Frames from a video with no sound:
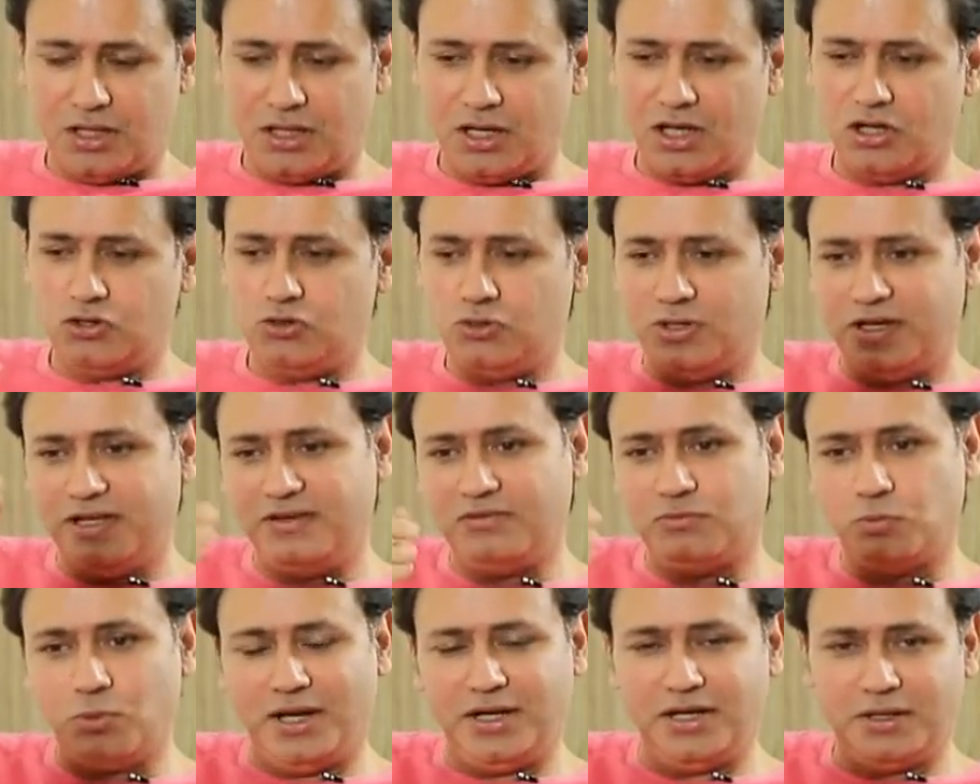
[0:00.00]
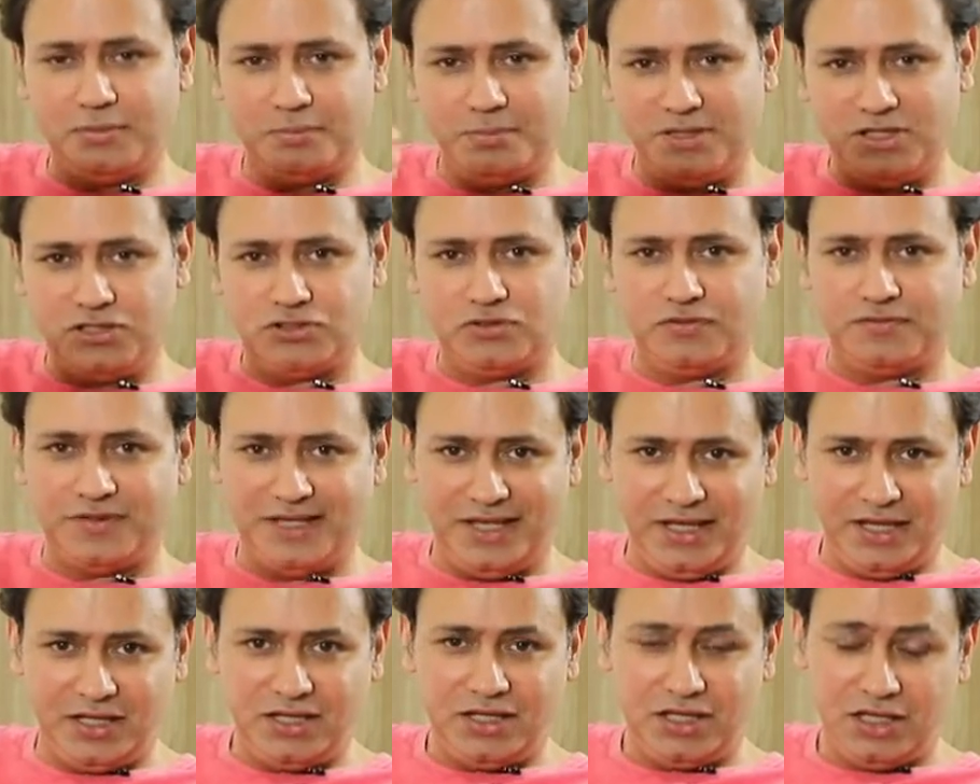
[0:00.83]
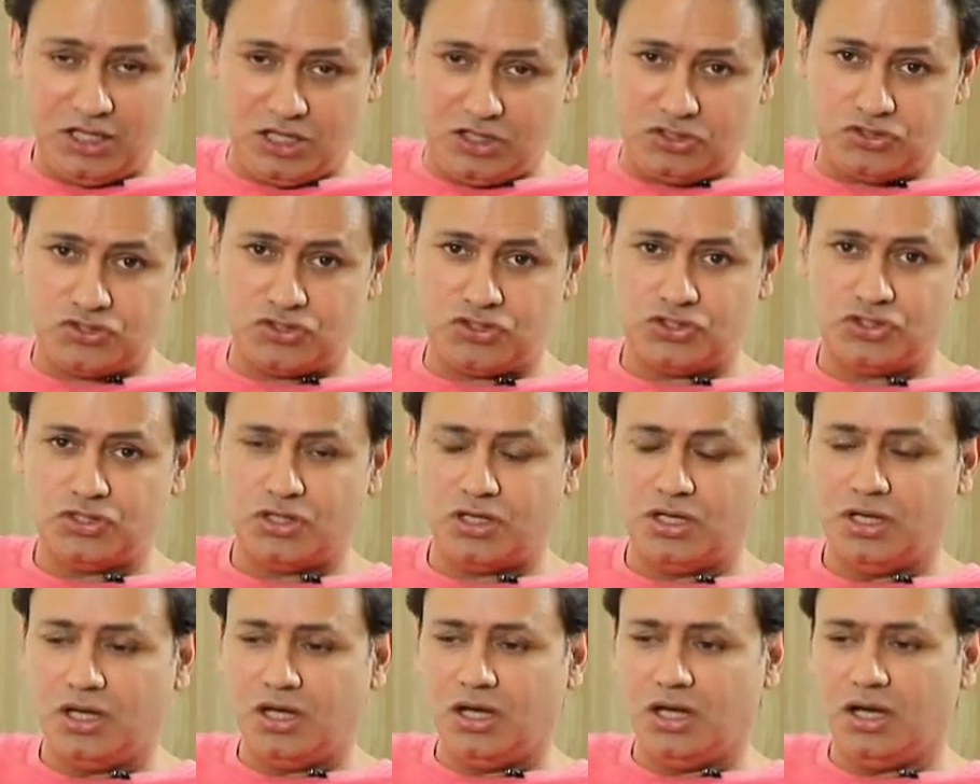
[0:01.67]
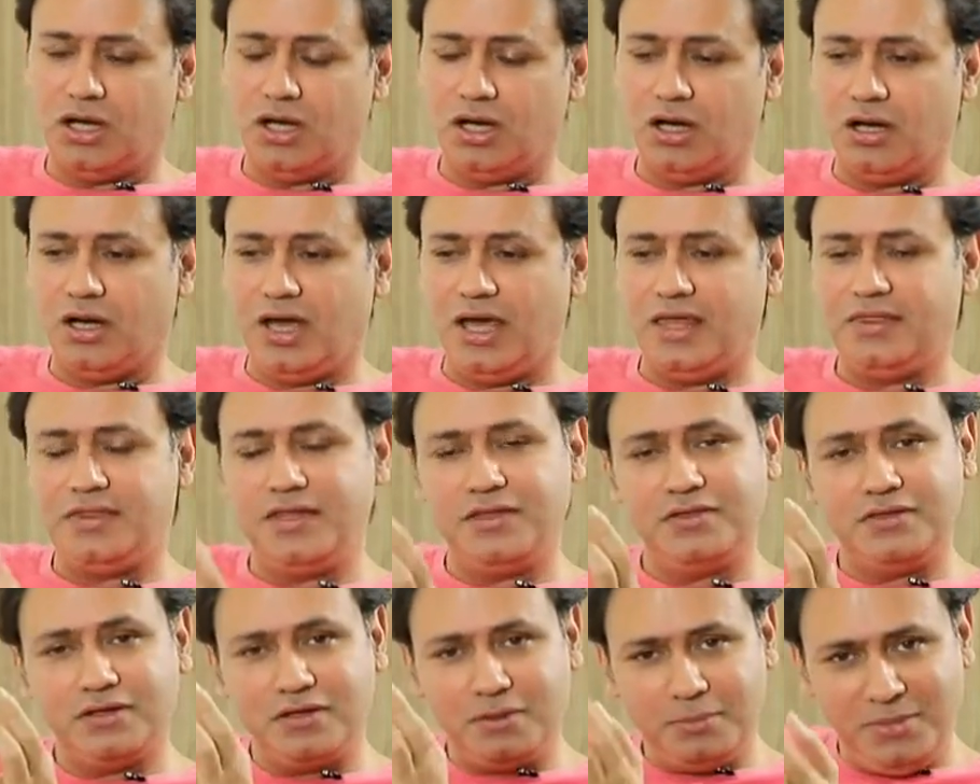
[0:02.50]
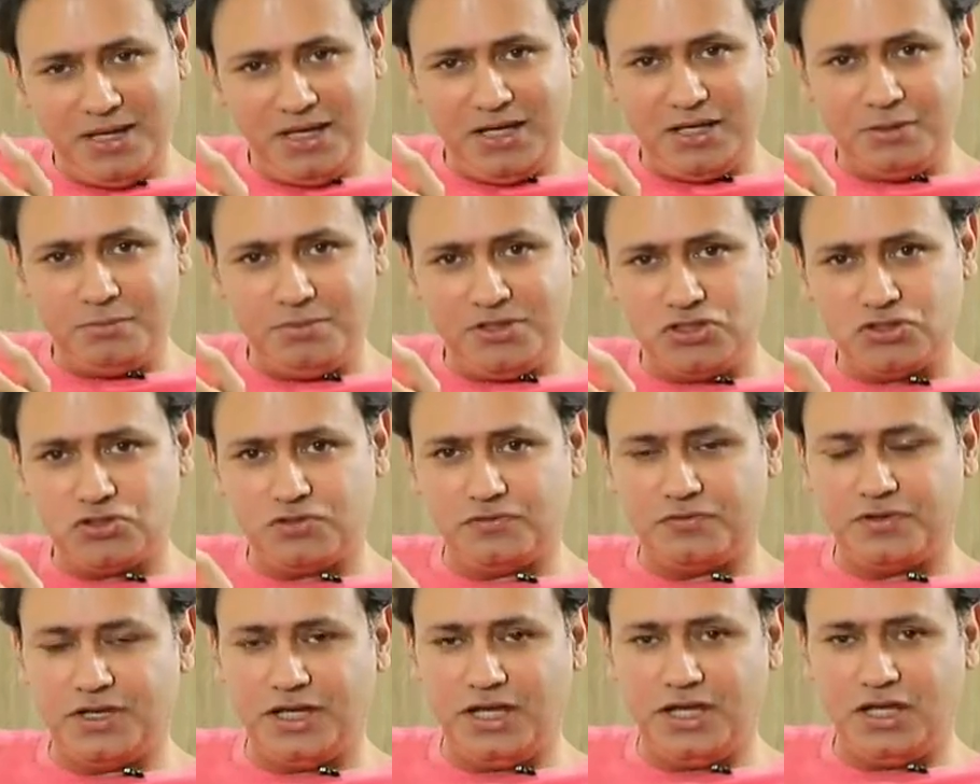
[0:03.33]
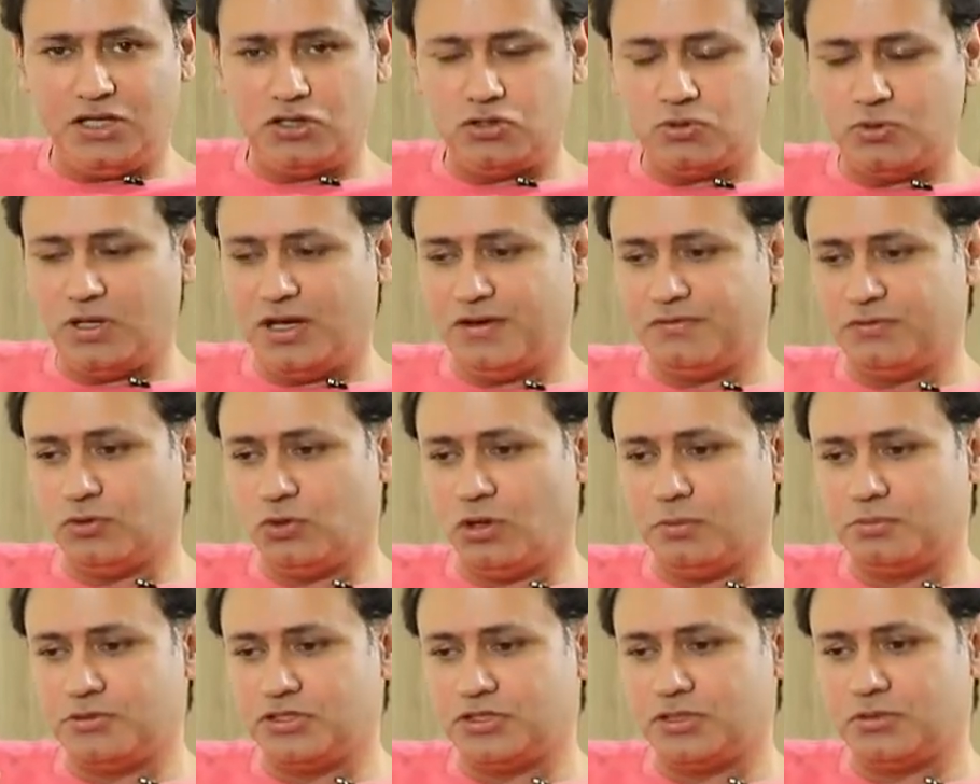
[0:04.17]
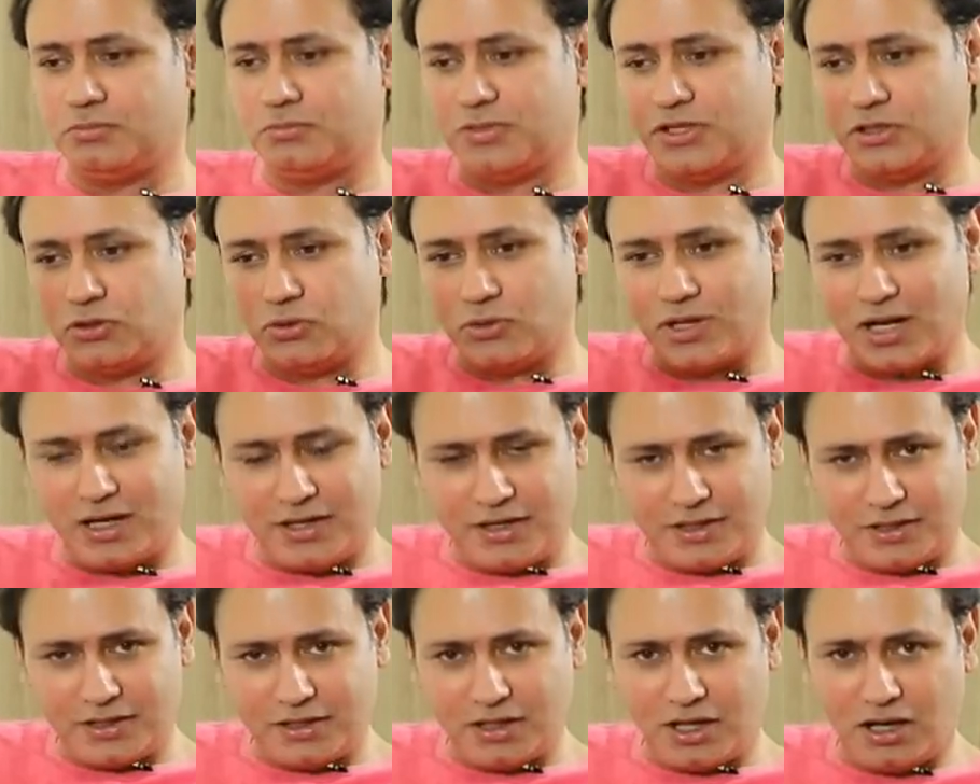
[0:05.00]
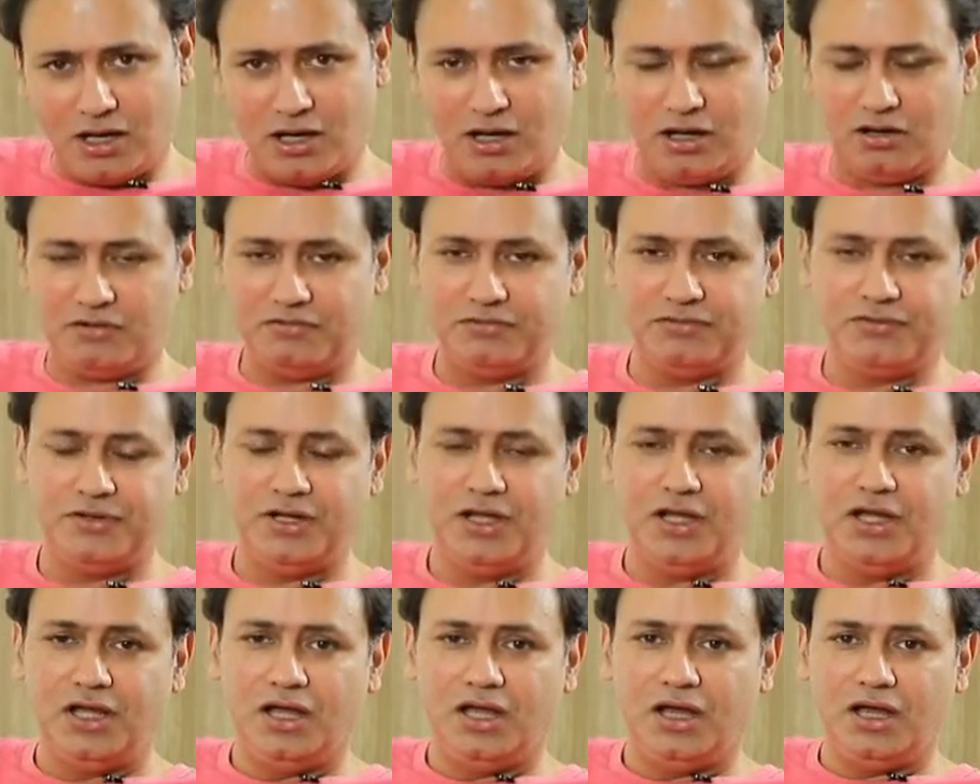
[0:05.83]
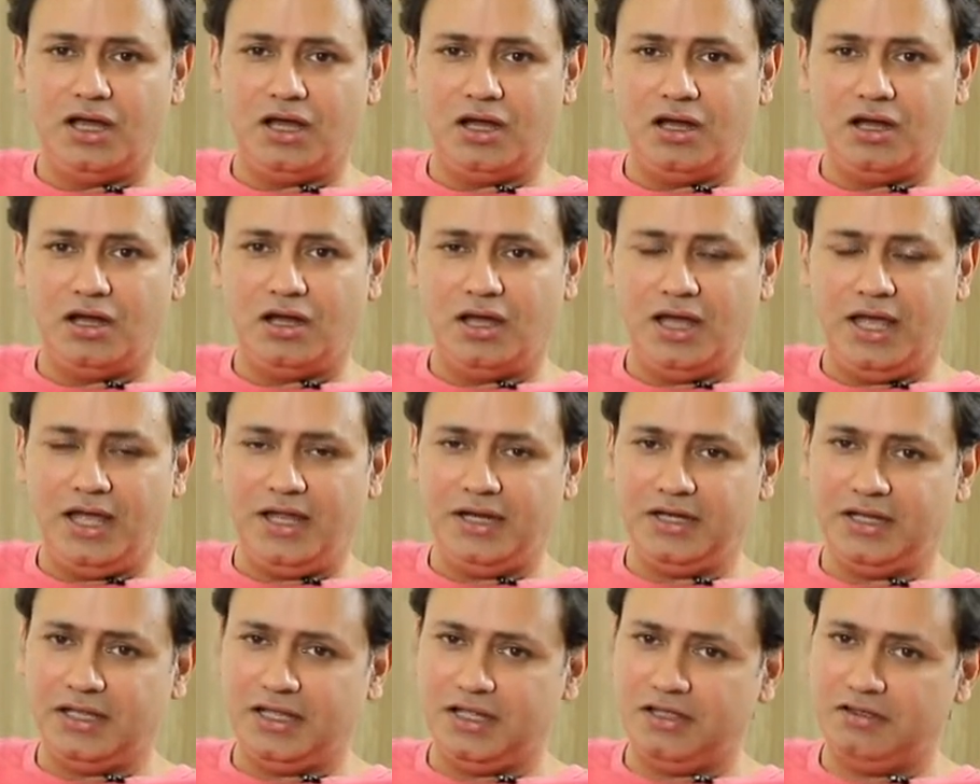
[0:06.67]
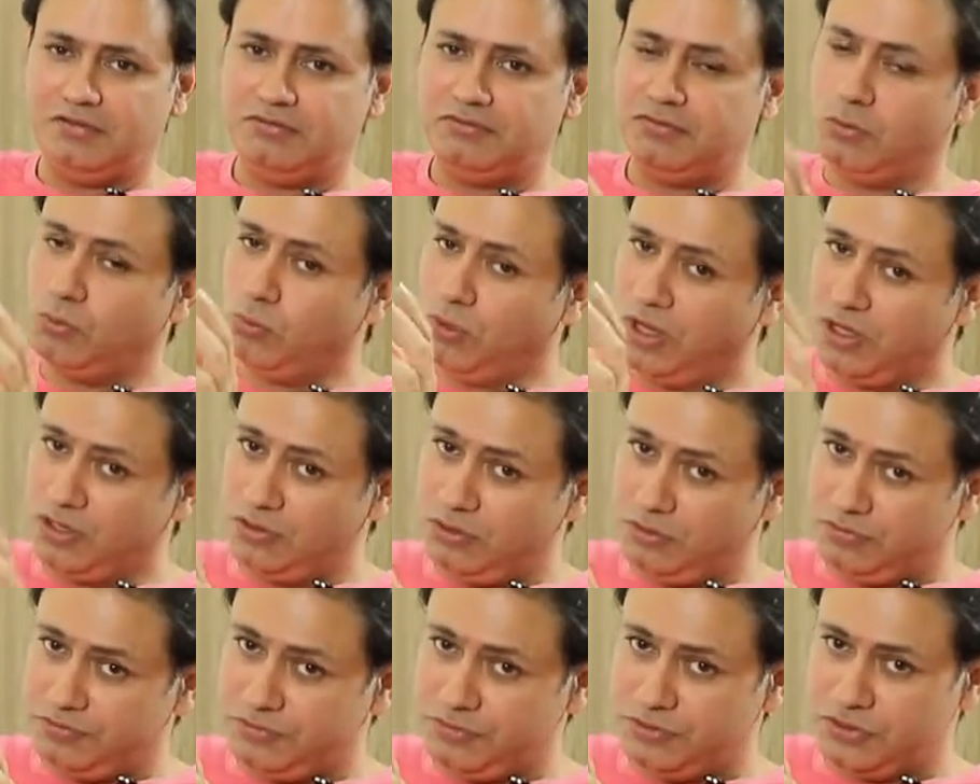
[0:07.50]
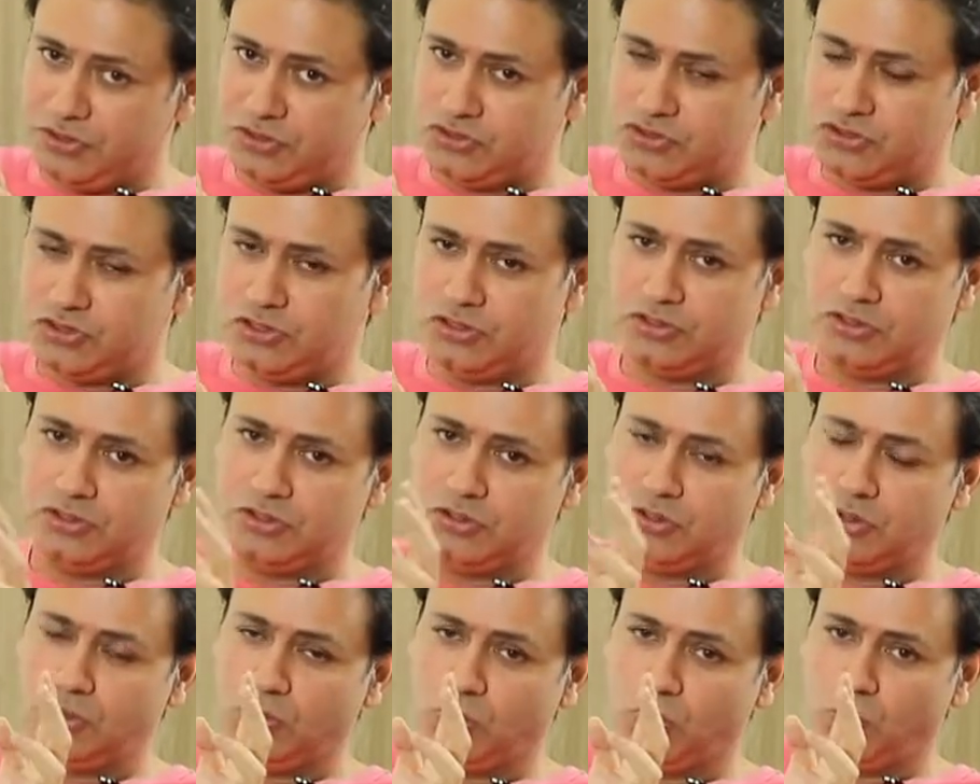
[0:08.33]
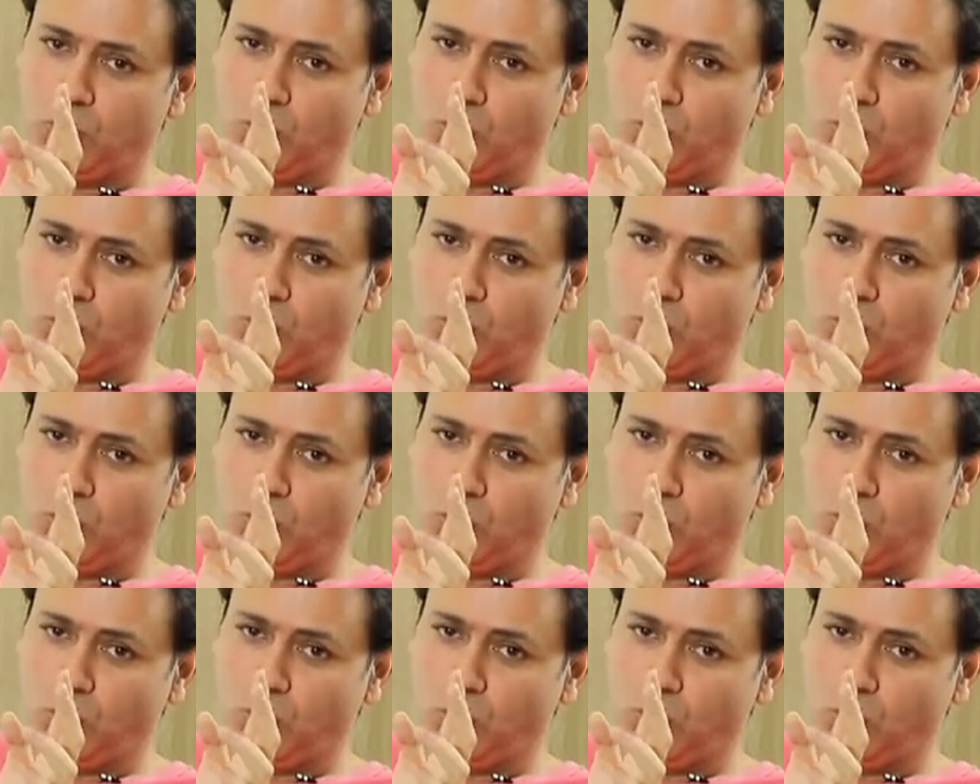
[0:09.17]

Now you'll give 1 piece of cake each, and then the remaining piece of cake, you have no option but to cut it in half and give one of the children